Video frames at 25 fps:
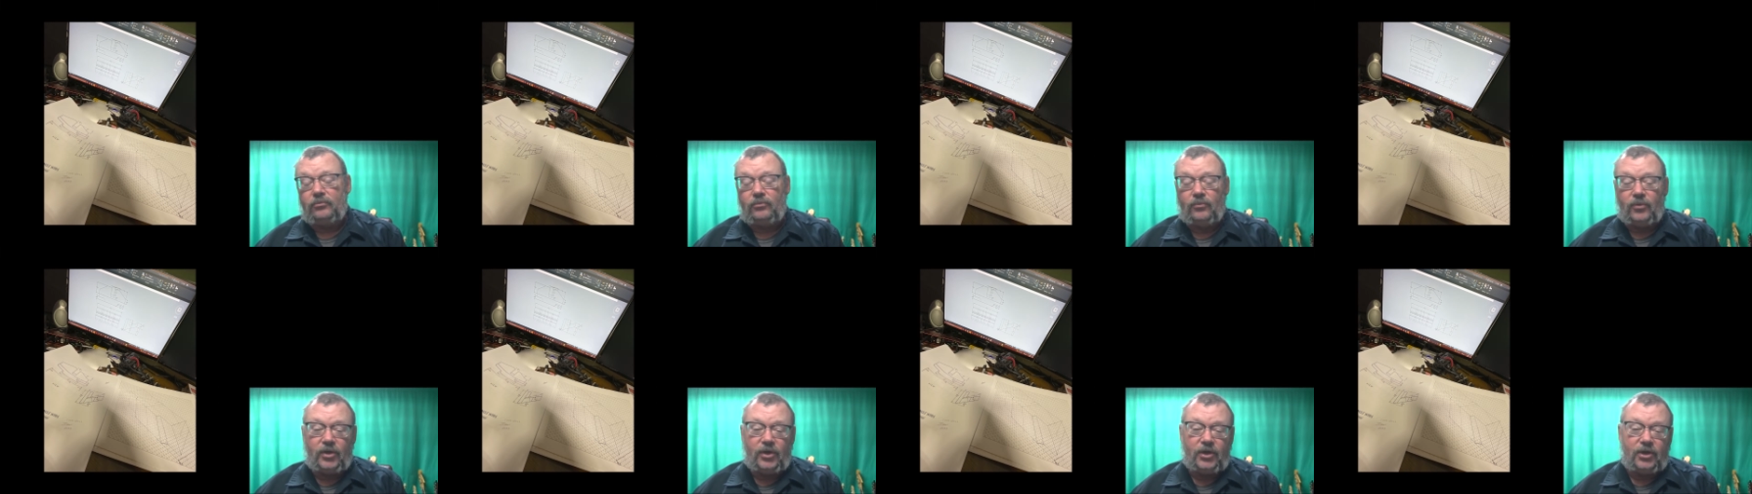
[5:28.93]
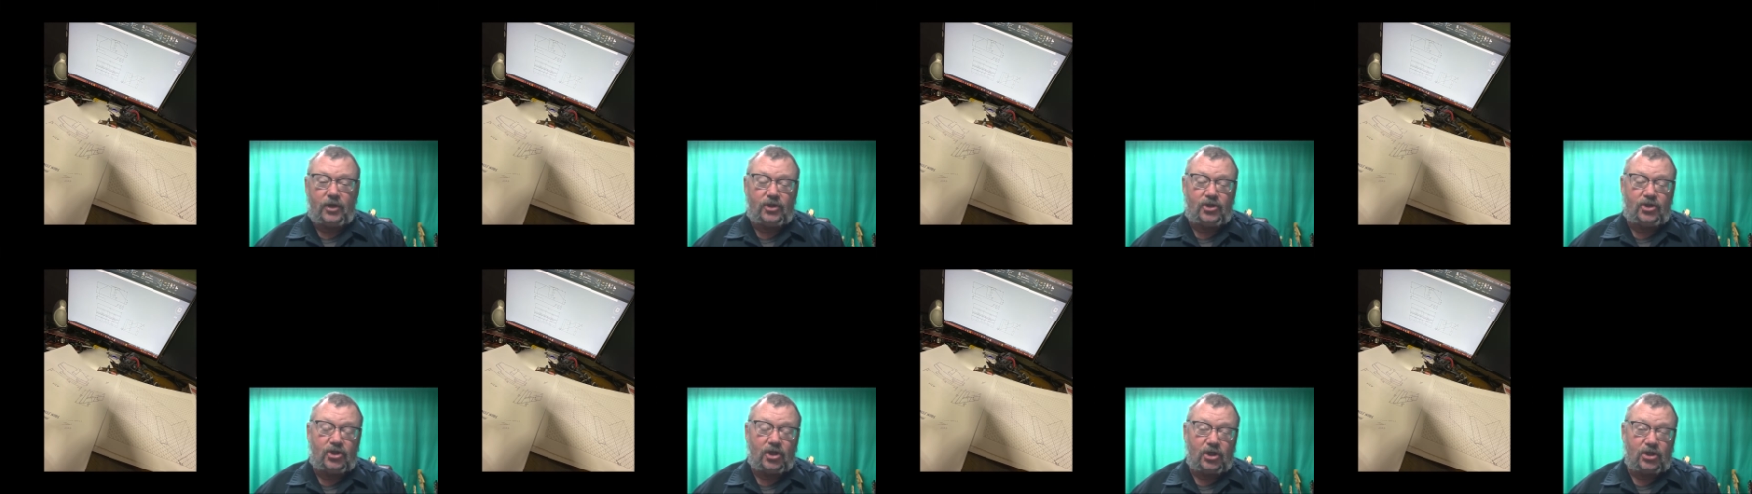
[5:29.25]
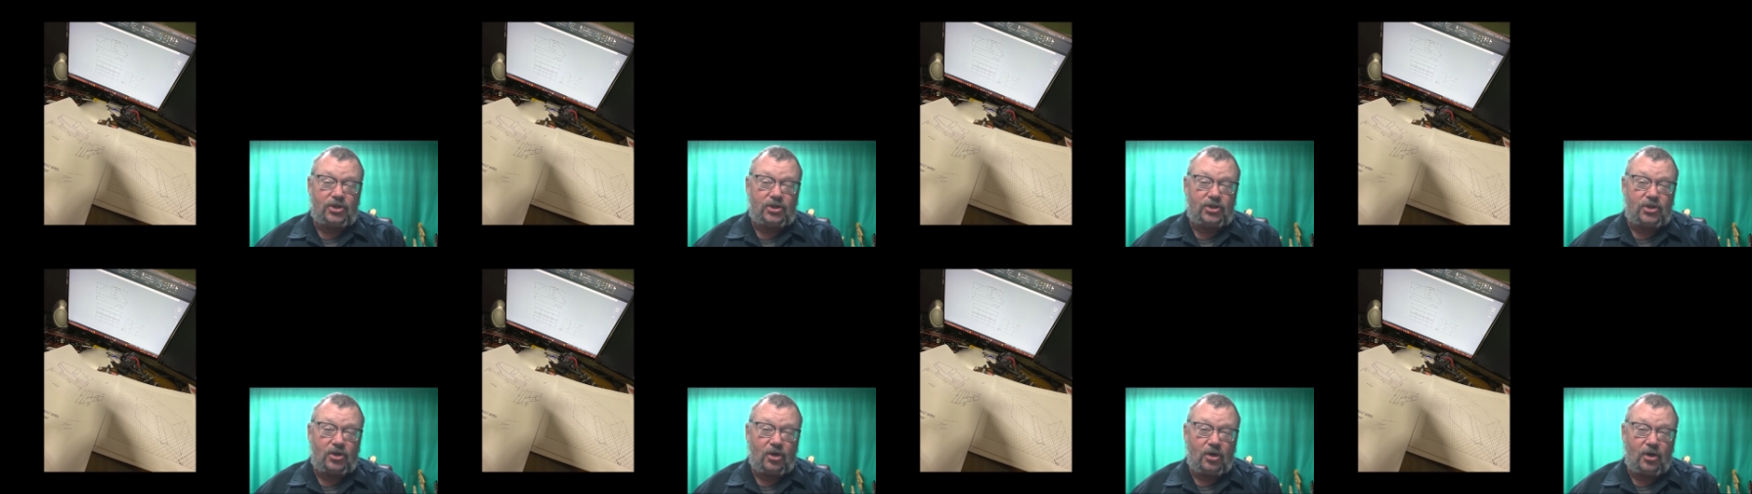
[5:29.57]
We
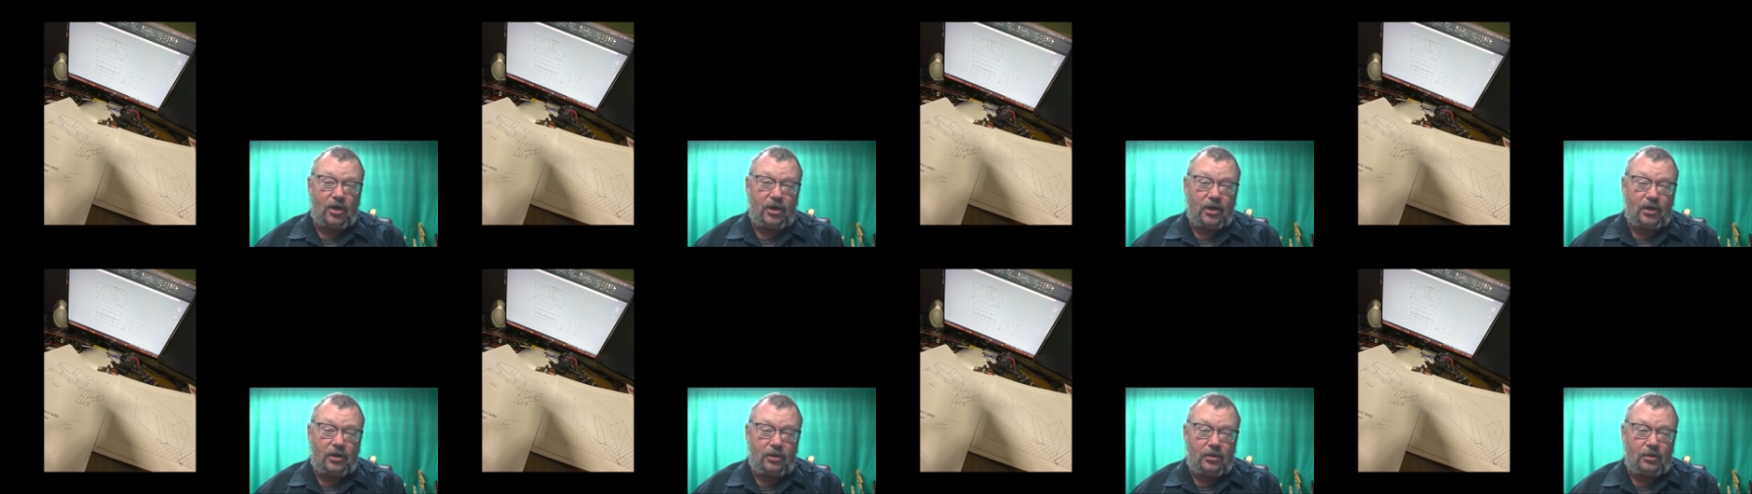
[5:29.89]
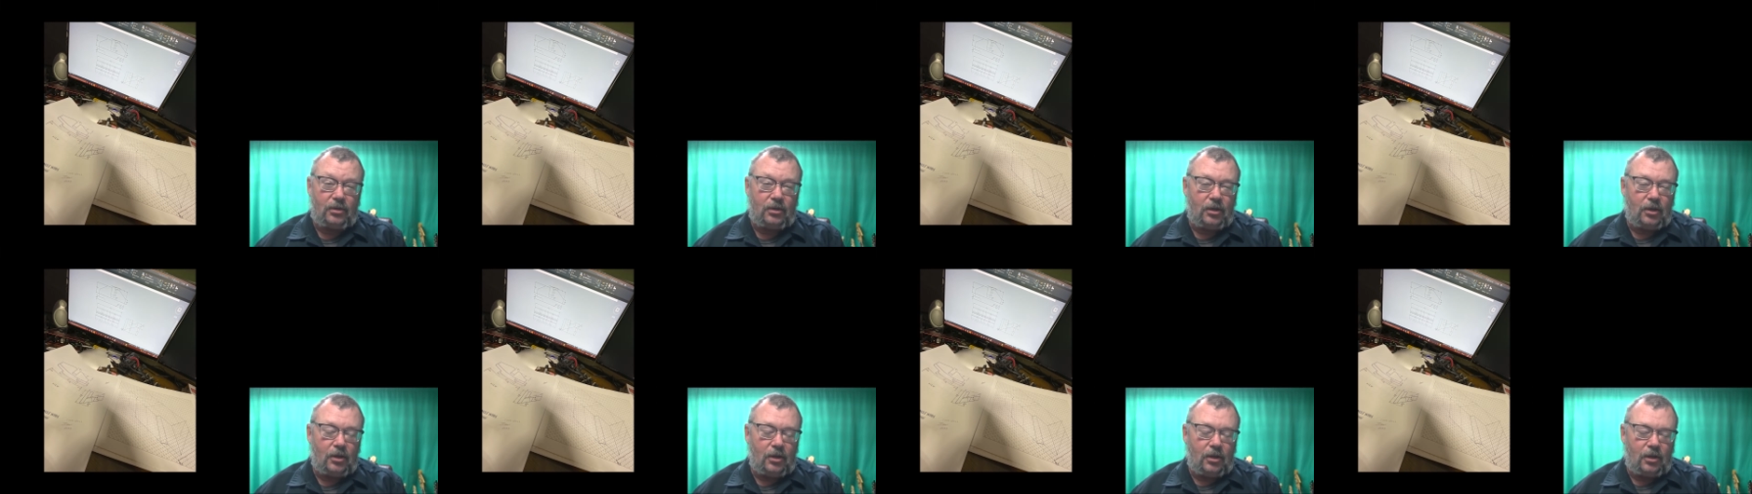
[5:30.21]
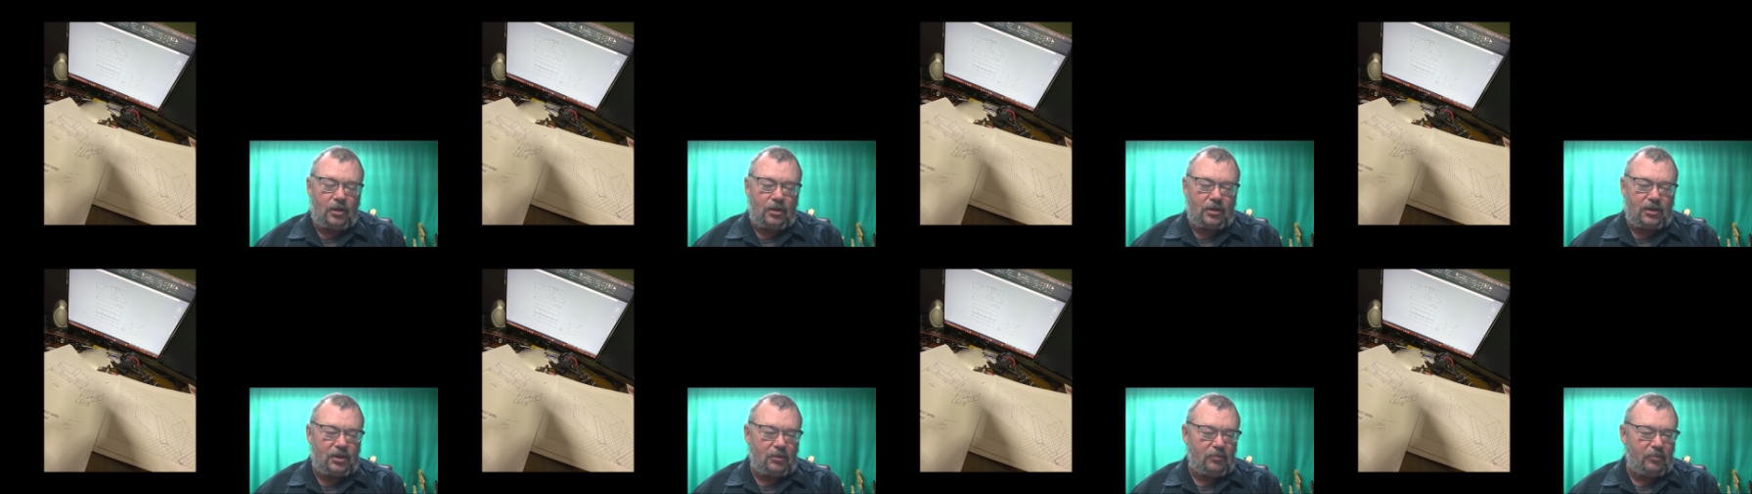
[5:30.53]
just started
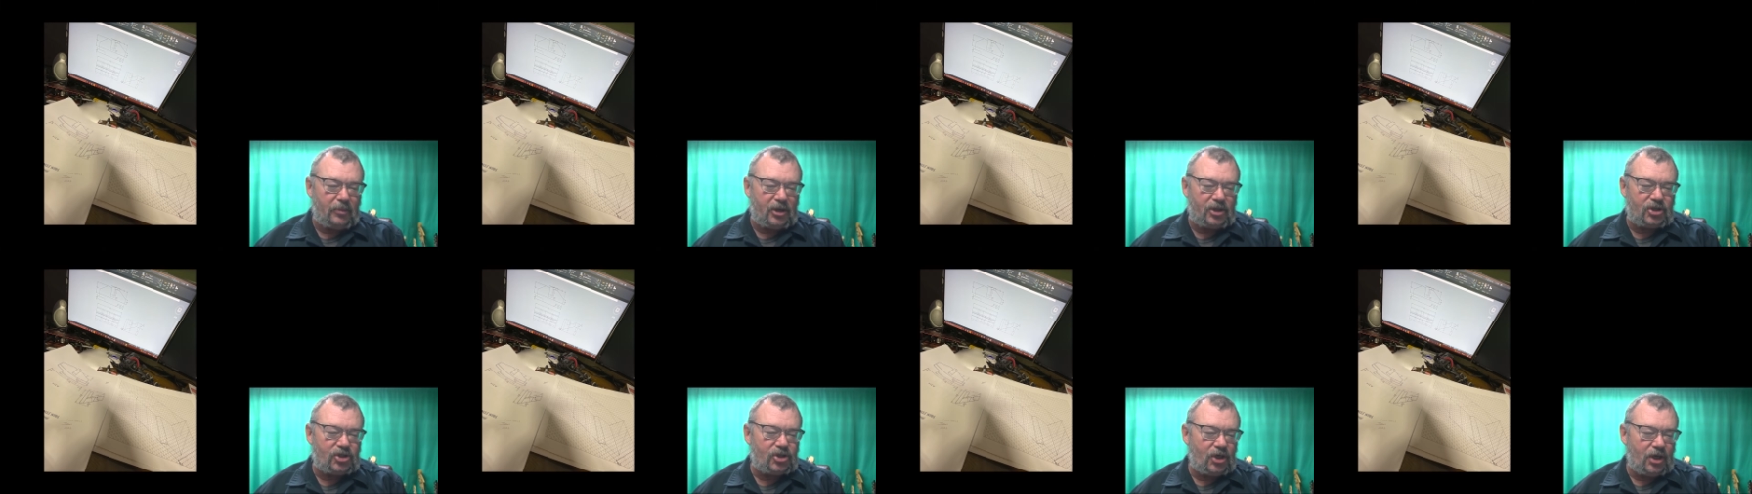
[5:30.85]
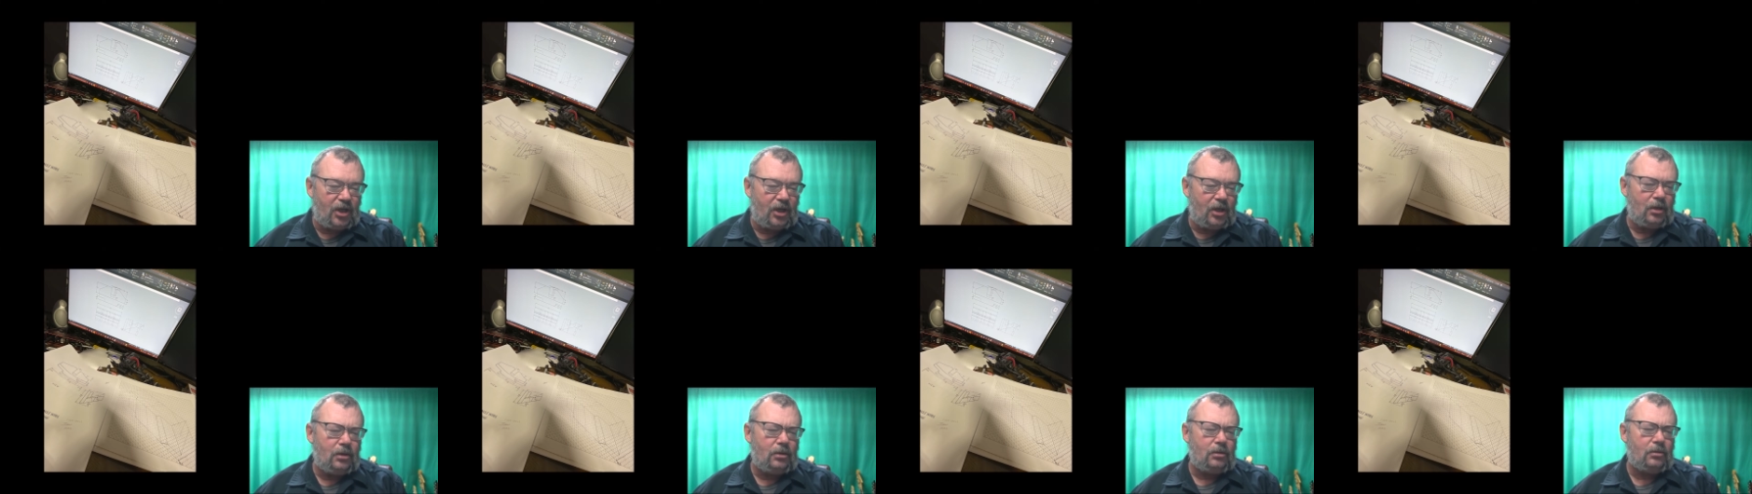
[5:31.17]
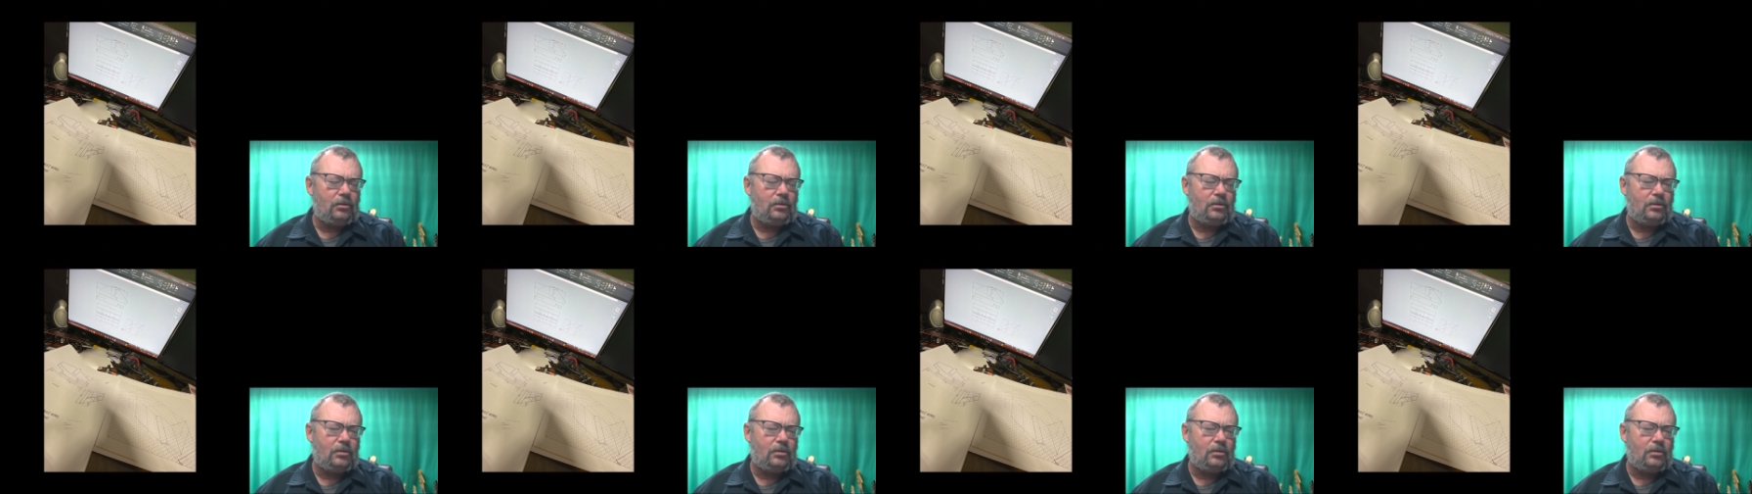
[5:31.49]
dimensioning,